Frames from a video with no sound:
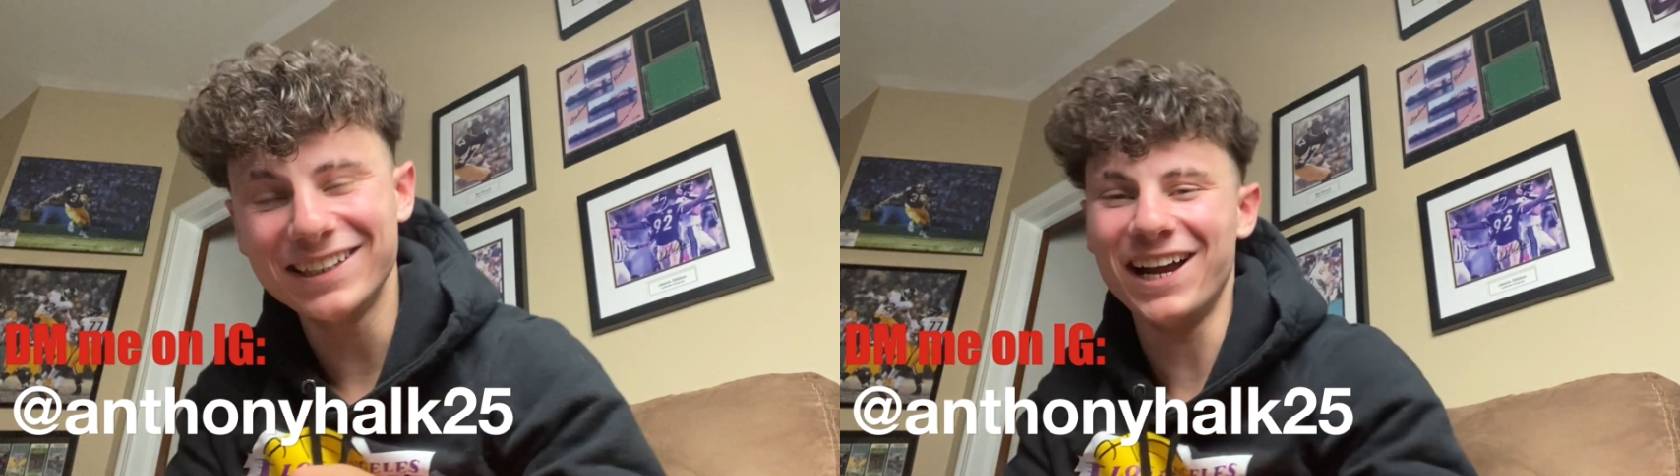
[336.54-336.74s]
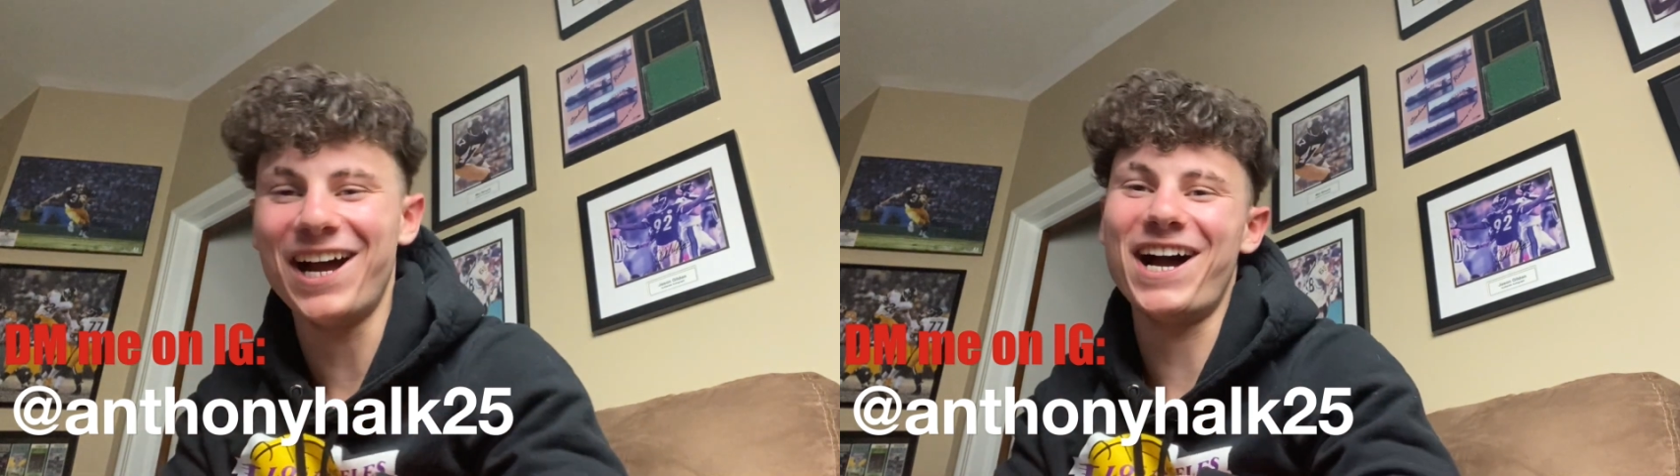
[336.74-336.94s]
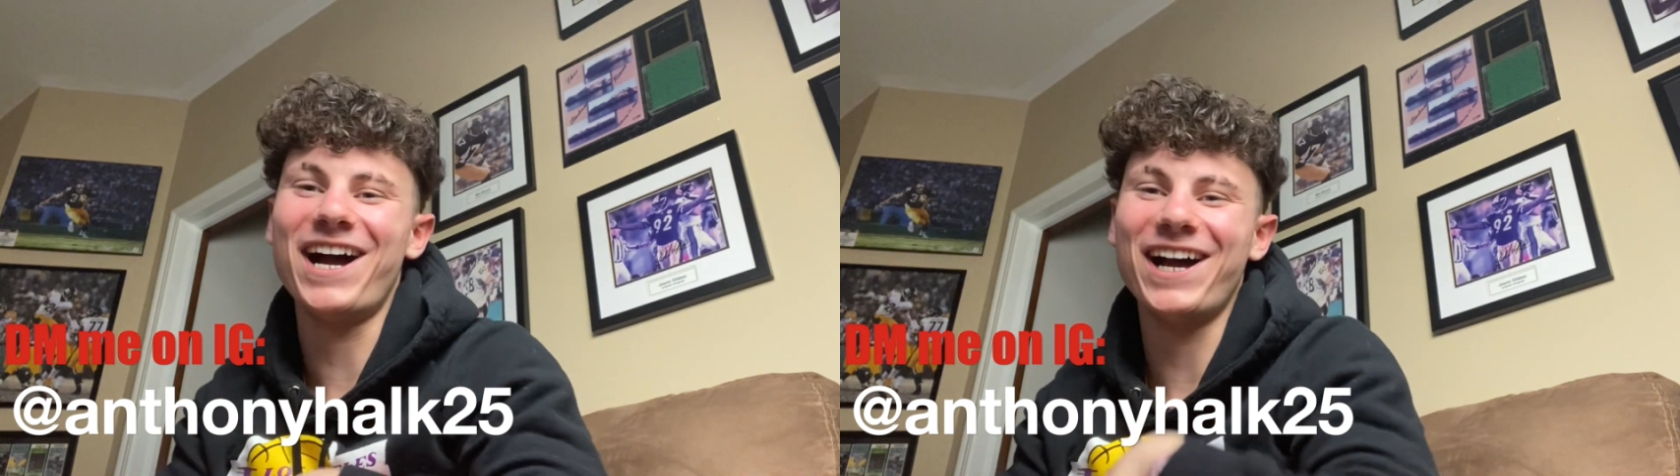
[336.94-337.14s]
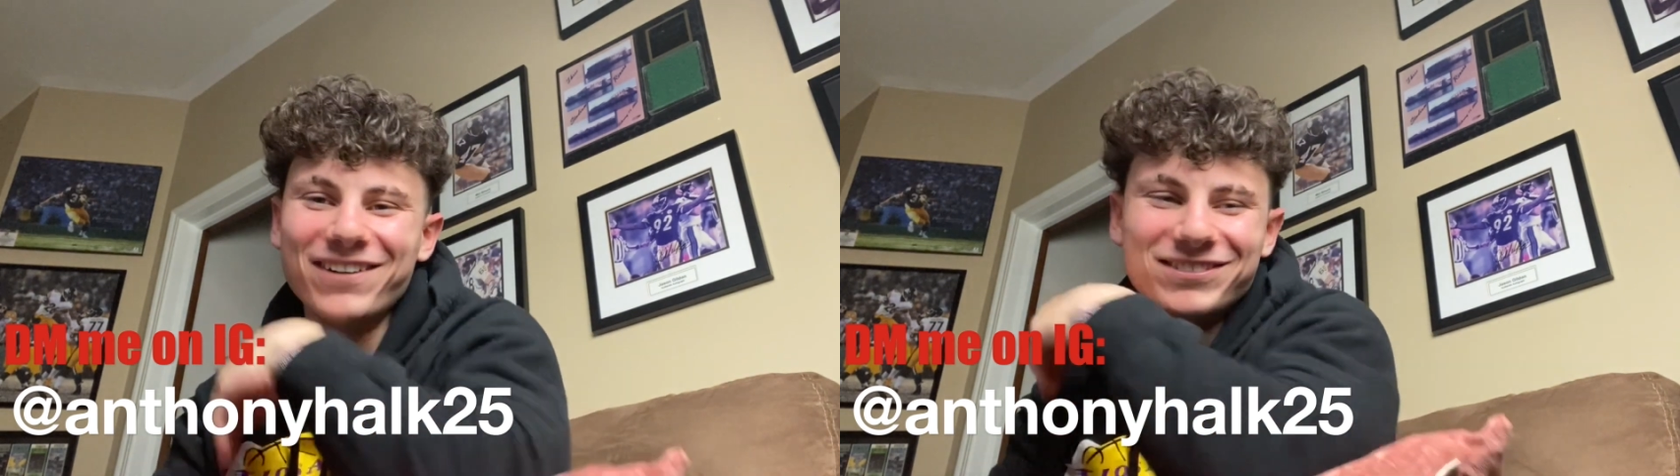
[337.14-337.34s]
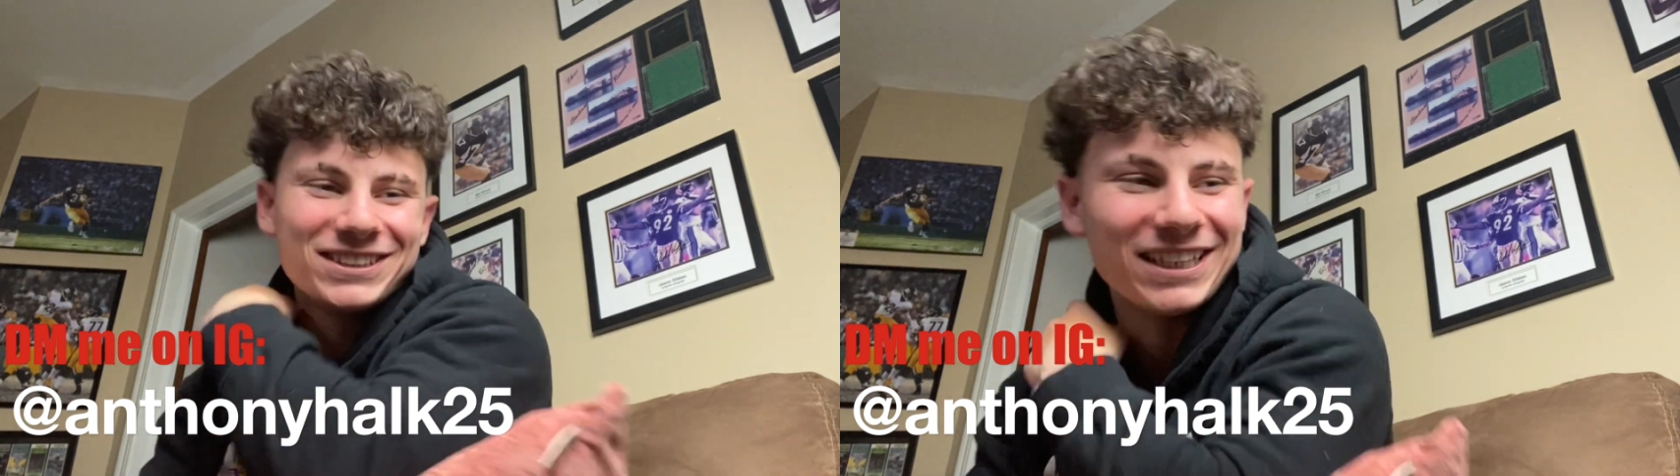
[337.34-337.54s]
Nah,
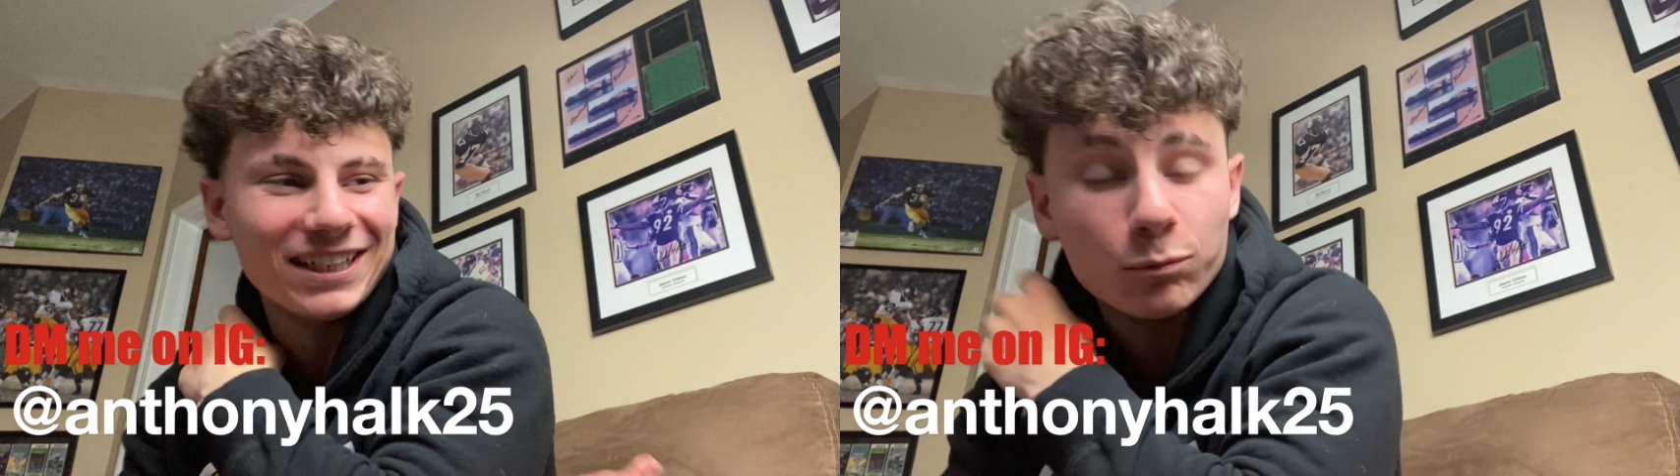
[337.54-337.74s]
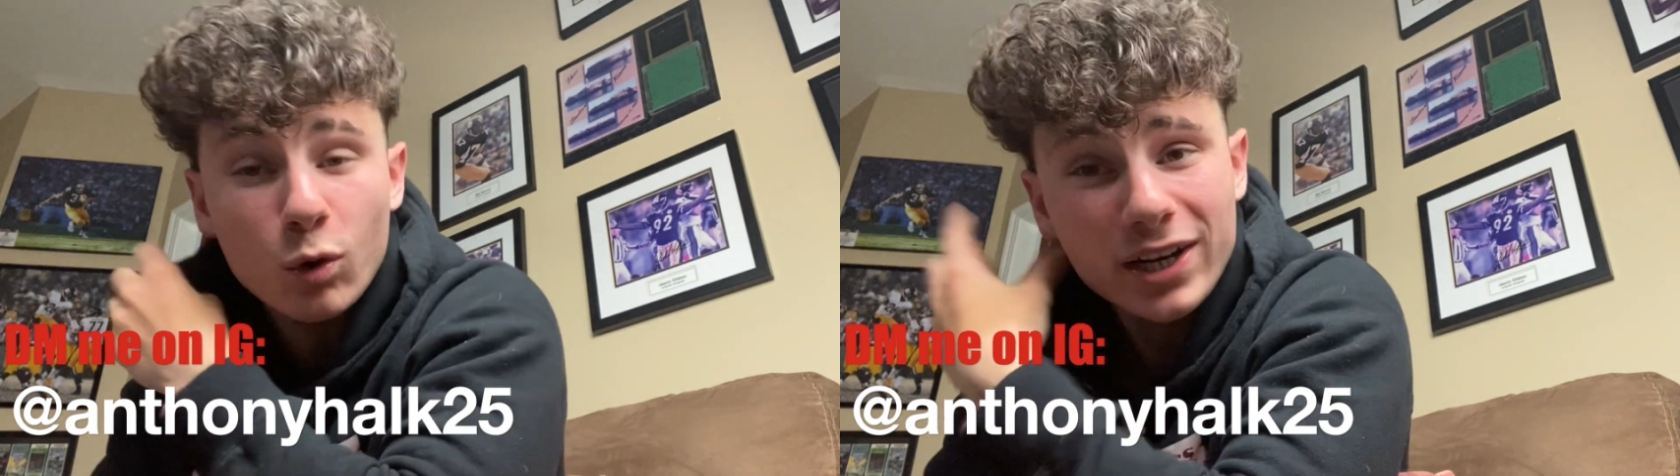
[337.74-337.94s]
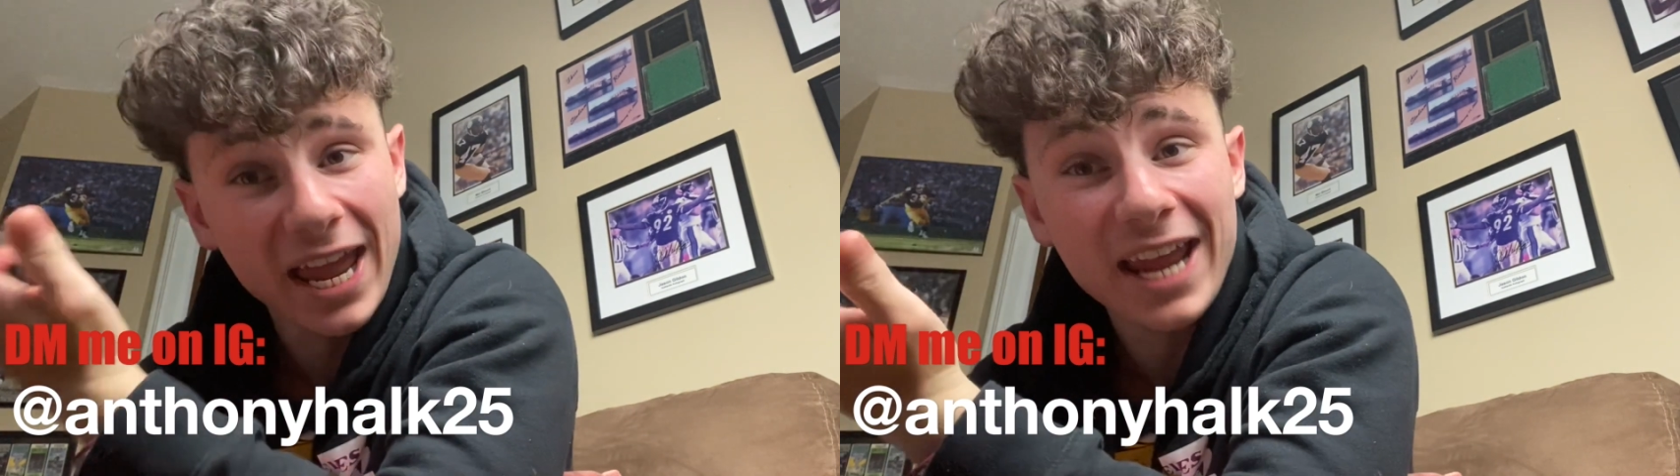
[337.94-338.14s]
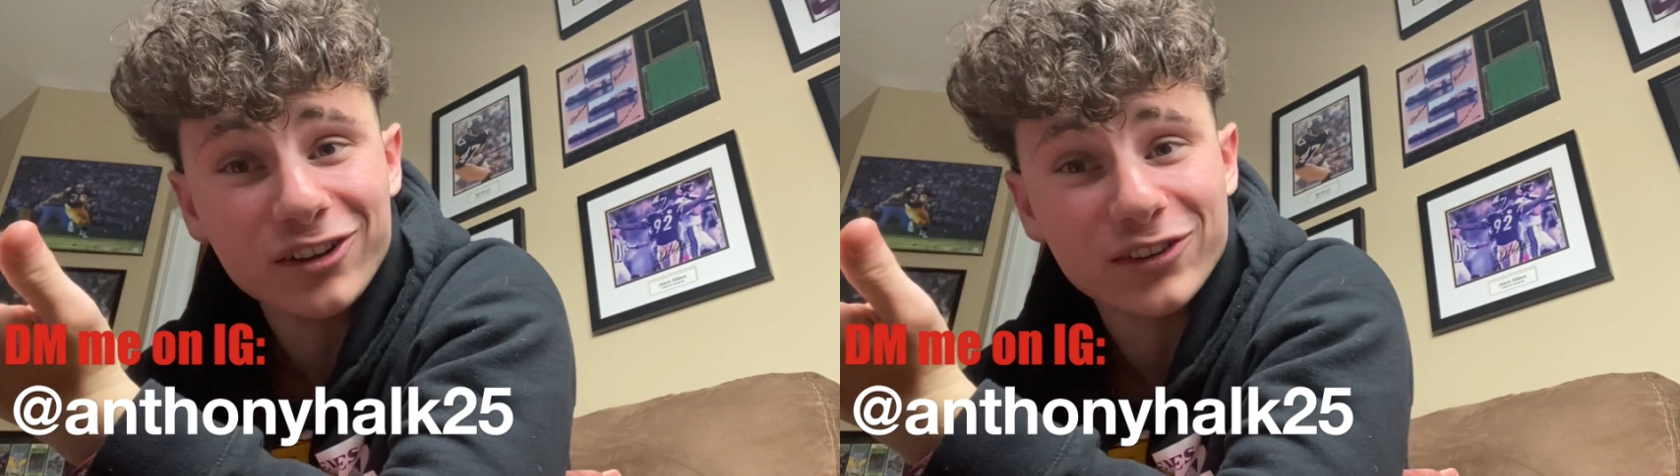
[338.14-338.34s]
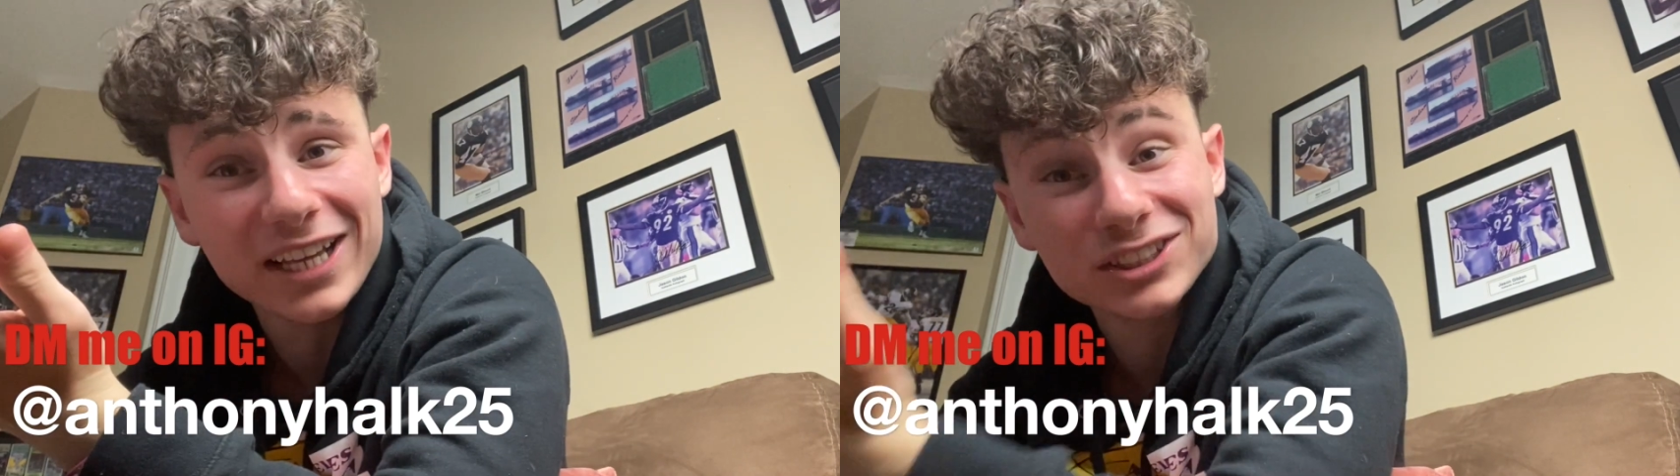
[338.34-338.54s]
I'm just kidding. 1K
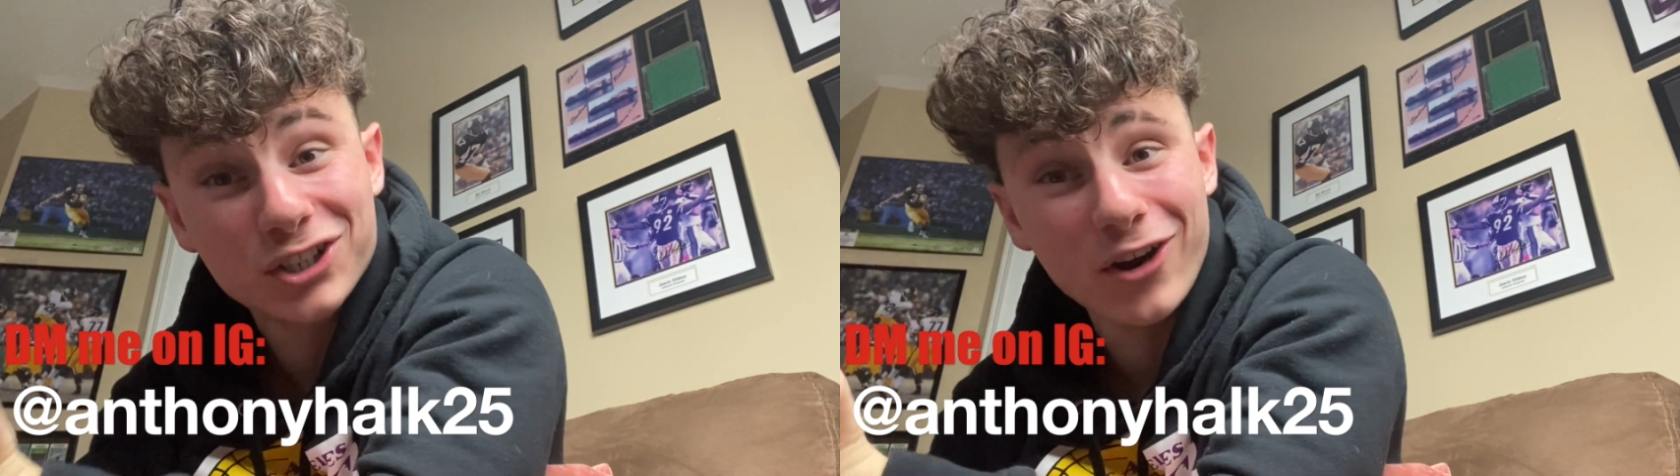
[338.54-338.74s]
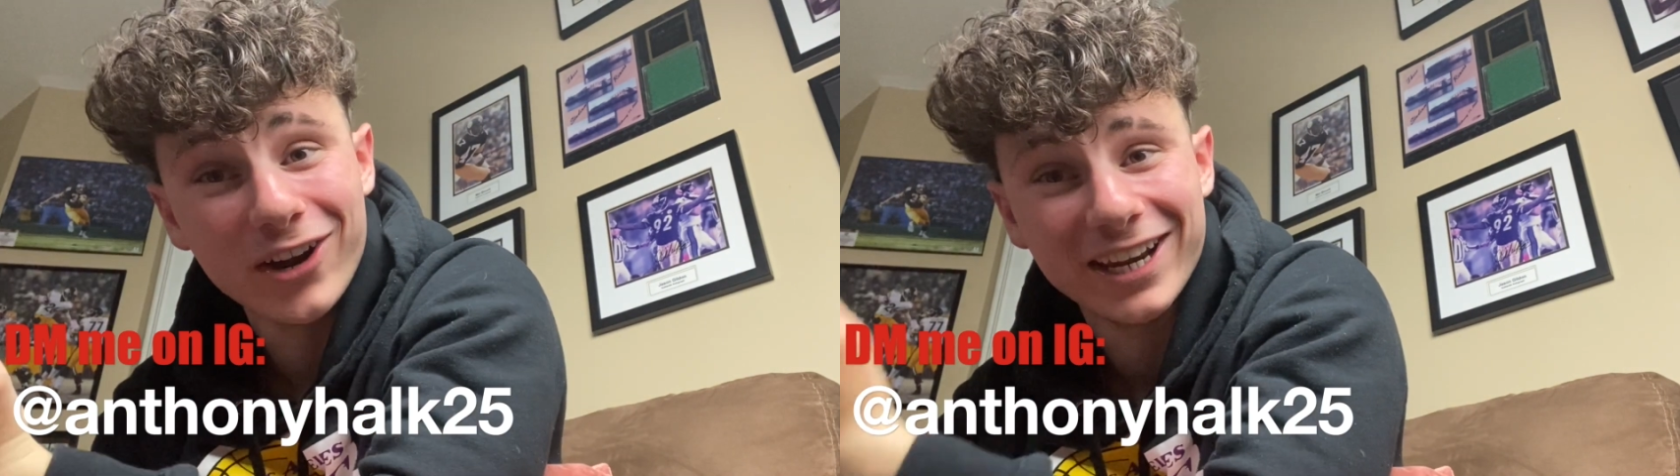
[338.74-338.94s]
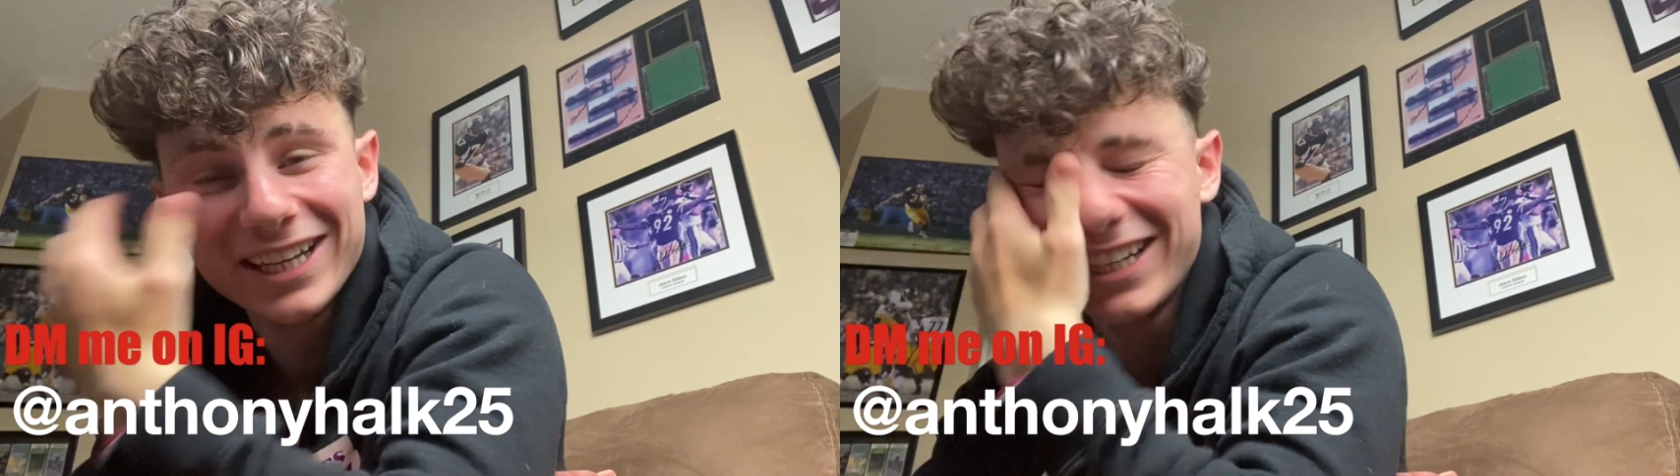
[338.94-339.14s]
though, that's good.